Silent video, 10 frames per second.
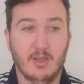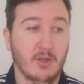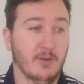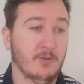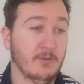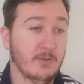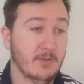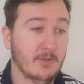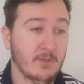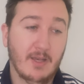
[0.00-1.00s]
You know,
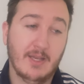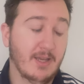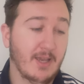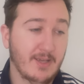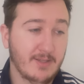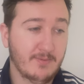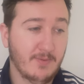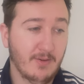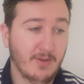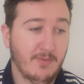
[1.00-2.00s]
it is
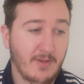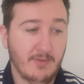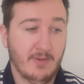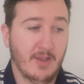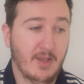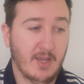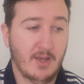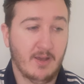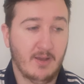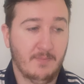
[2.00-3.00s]
very, very, you
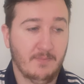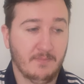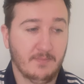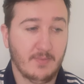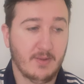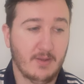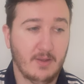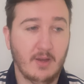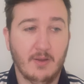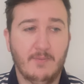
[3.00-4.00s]

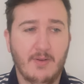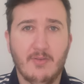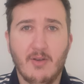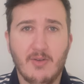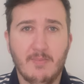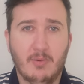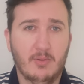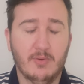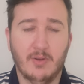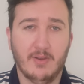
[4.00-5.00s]
know, very, very
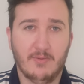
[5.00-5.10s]
important.